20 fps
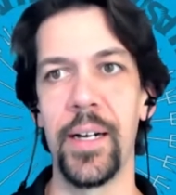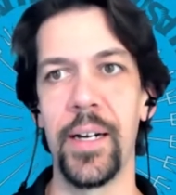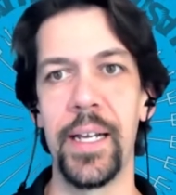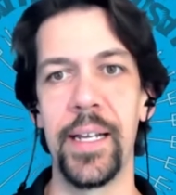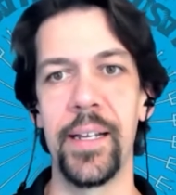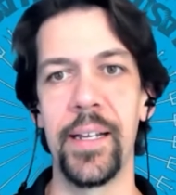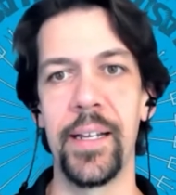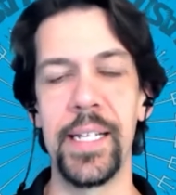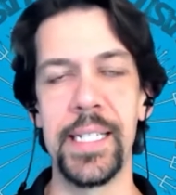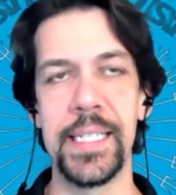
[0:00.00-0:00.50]

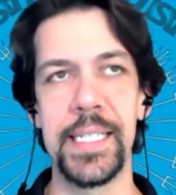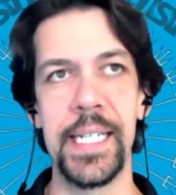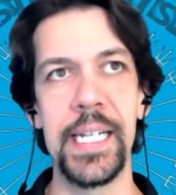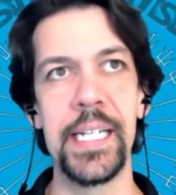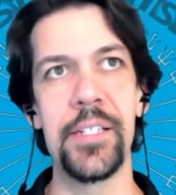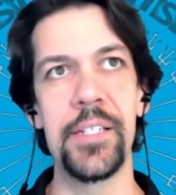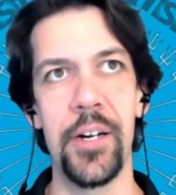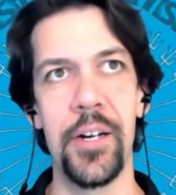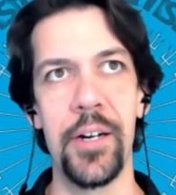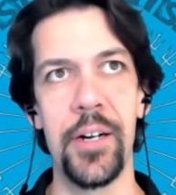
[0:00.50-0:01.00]
It's
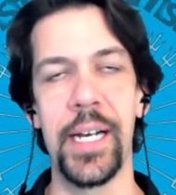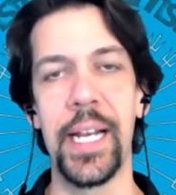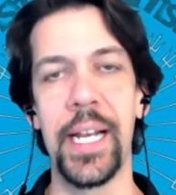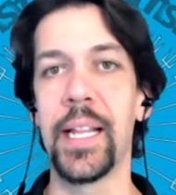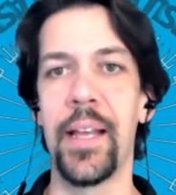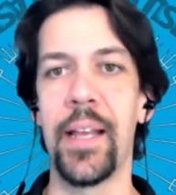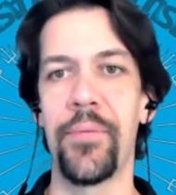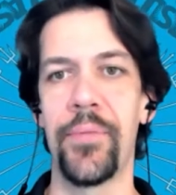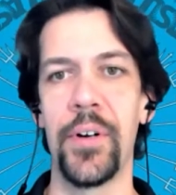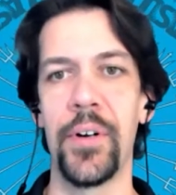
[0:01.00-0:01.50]
easier to get
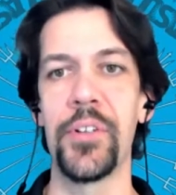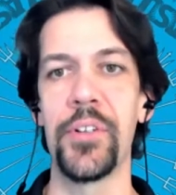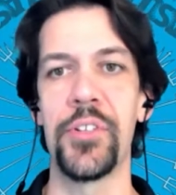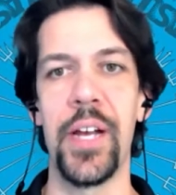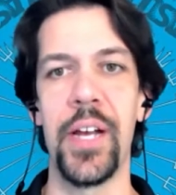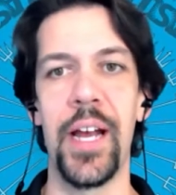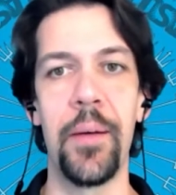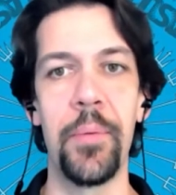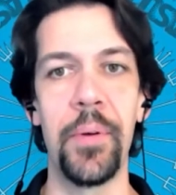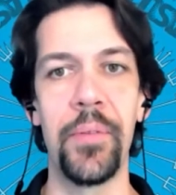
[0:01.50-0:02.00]
that first
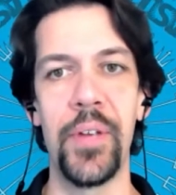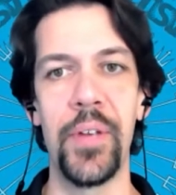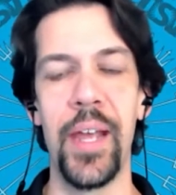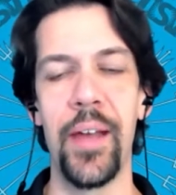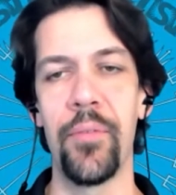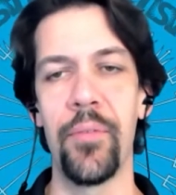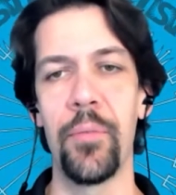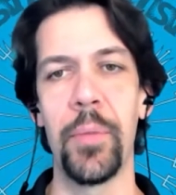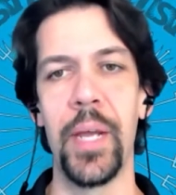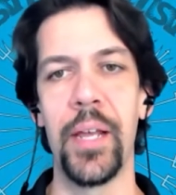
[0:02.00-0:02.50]
job if you have
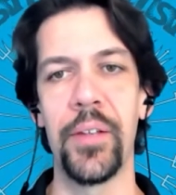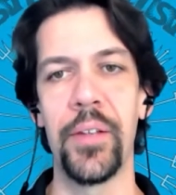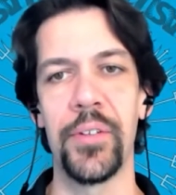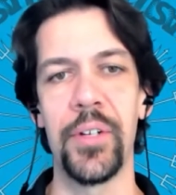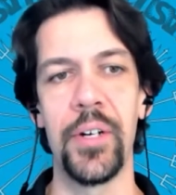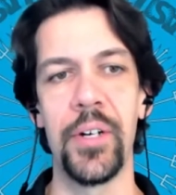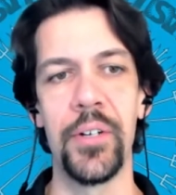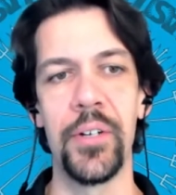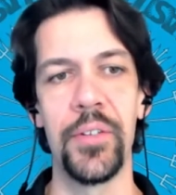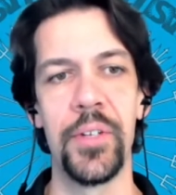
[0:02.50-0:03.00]
a
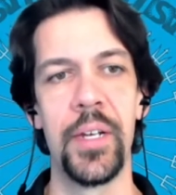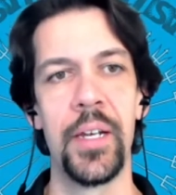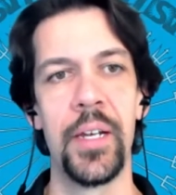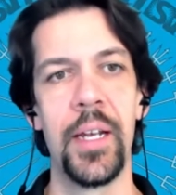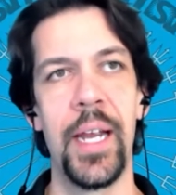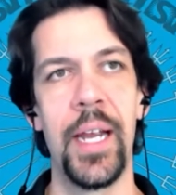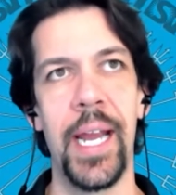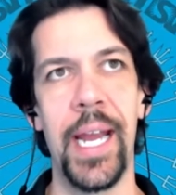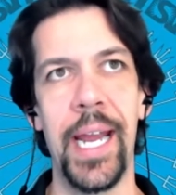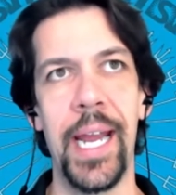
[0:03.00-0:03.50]
master's,
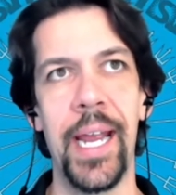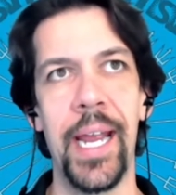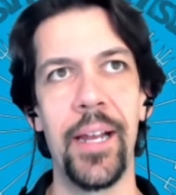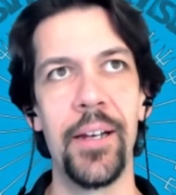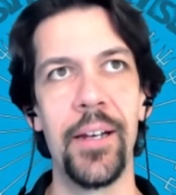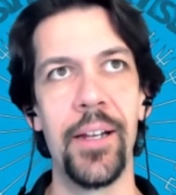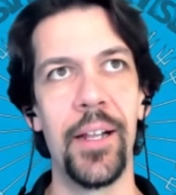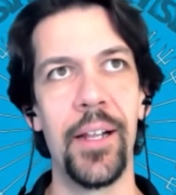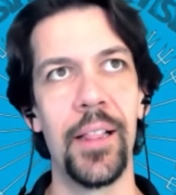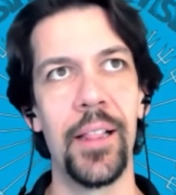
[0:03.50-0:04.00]

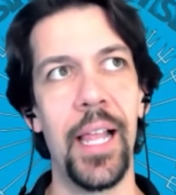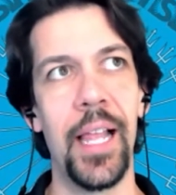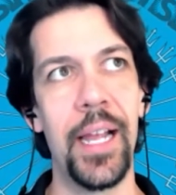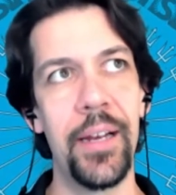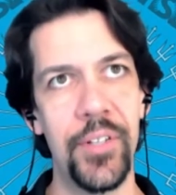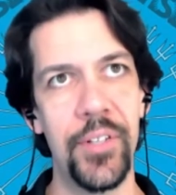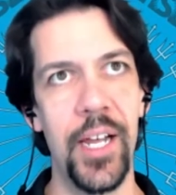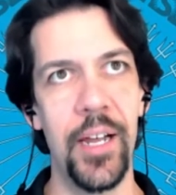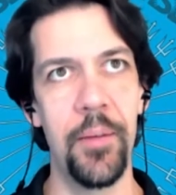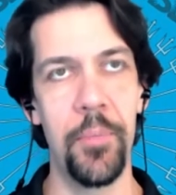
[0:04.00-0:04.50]
and
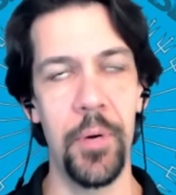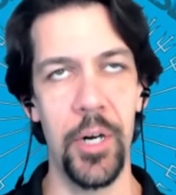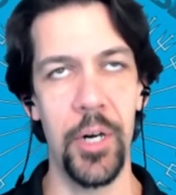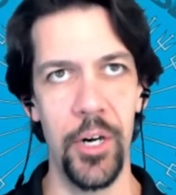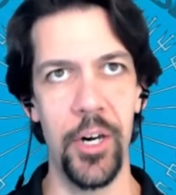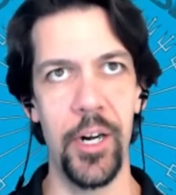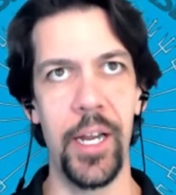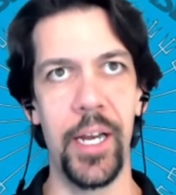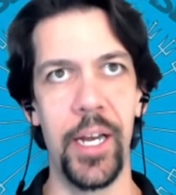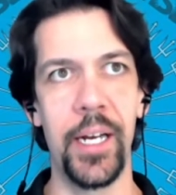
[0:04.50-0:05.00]
lifetime
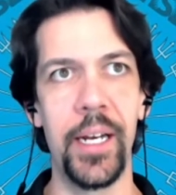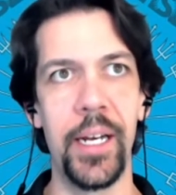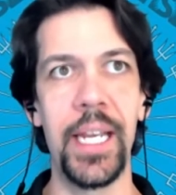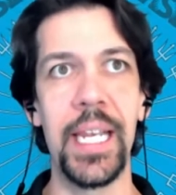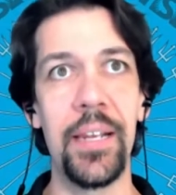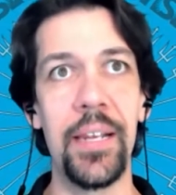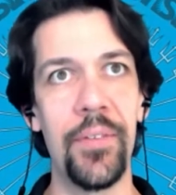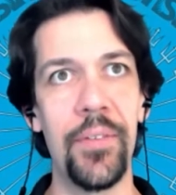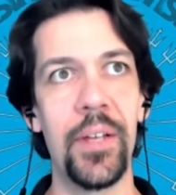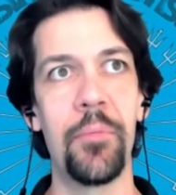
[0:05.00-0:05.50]
earning,
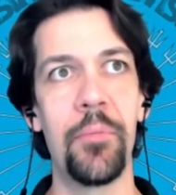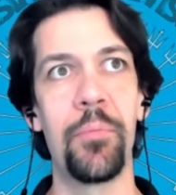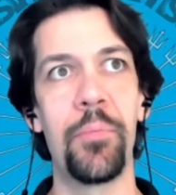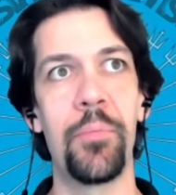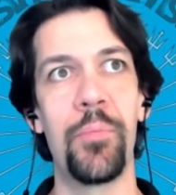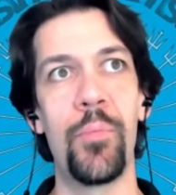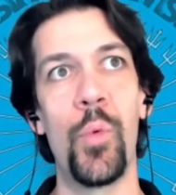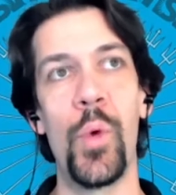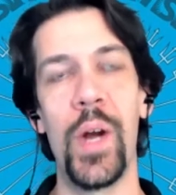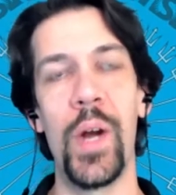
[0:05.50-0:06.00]
even
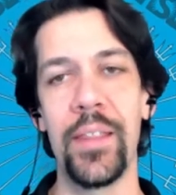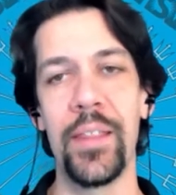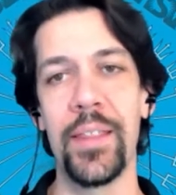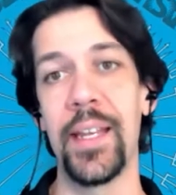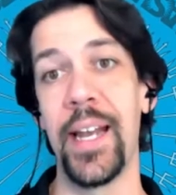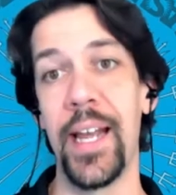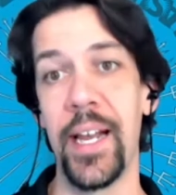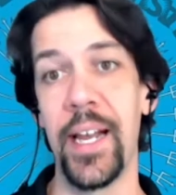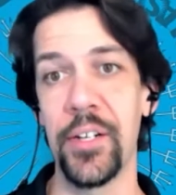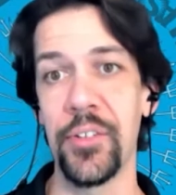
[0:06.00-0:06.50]
with an
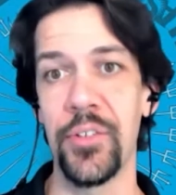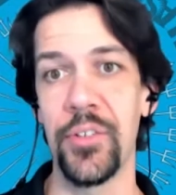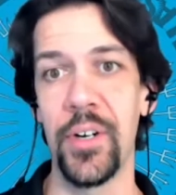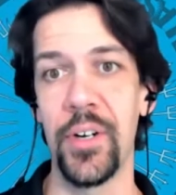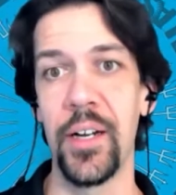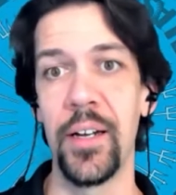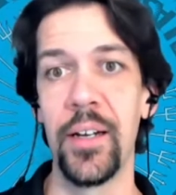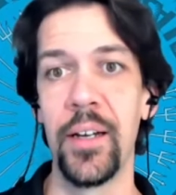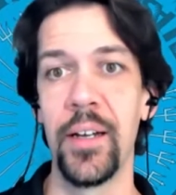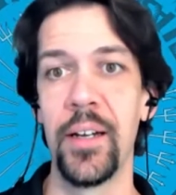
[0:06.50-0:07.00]

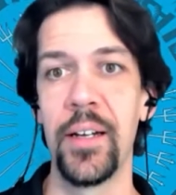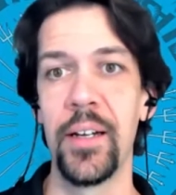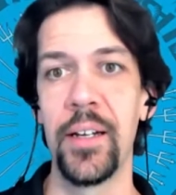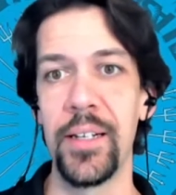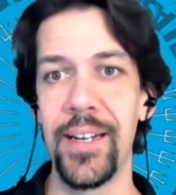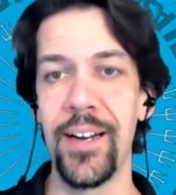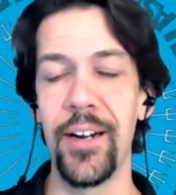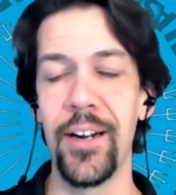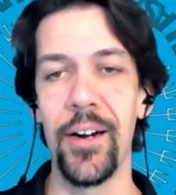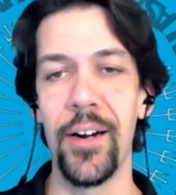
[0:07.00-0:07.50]
extra
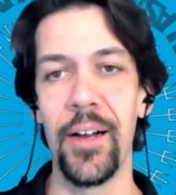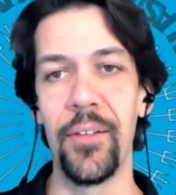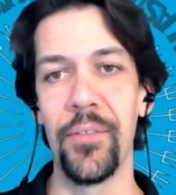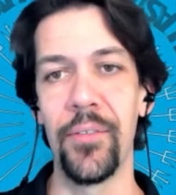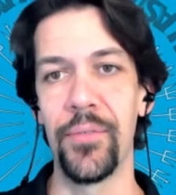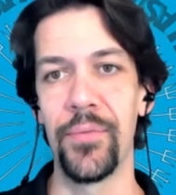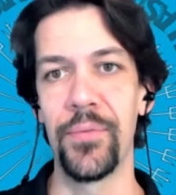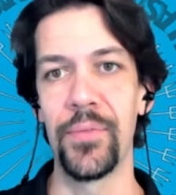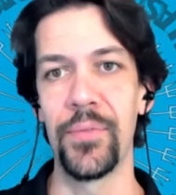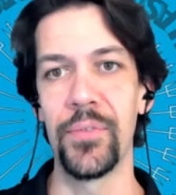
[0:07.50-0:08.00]
year of
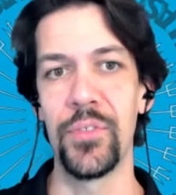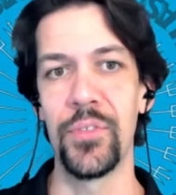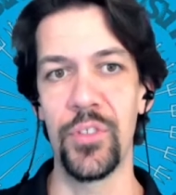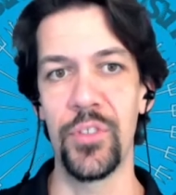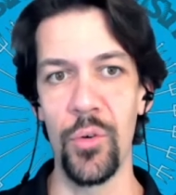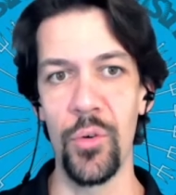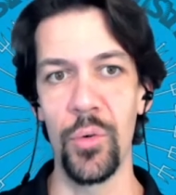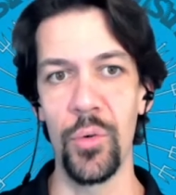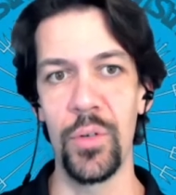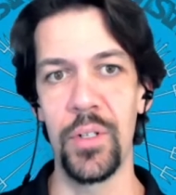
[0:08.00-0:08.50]

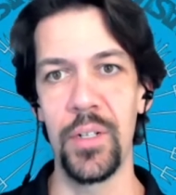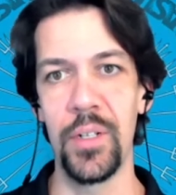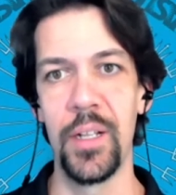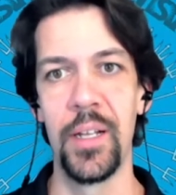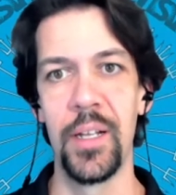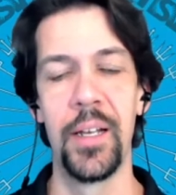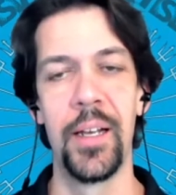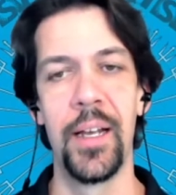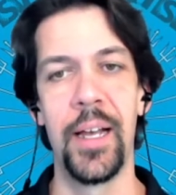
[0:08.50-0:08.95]
school.